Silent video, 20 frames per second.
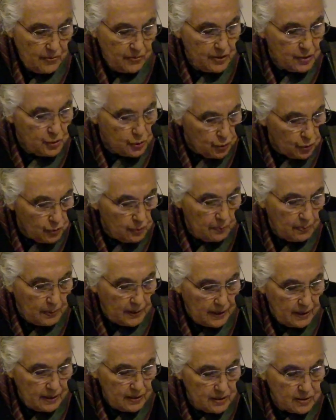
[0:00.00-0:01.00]
that took
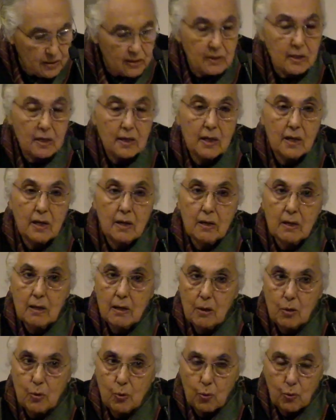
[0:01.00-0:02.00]
place
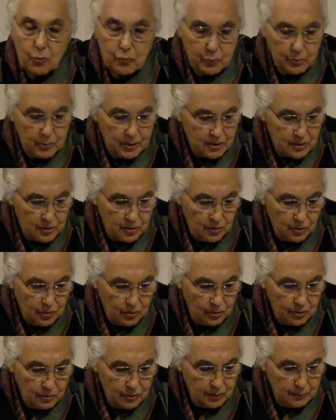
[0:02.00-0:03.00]
in northwestern
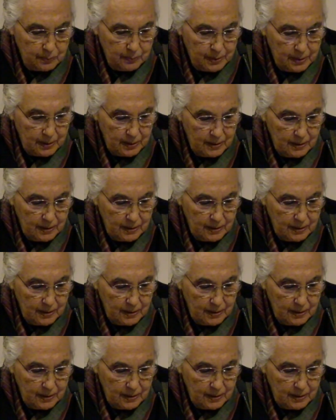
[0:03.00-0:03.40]
Europe.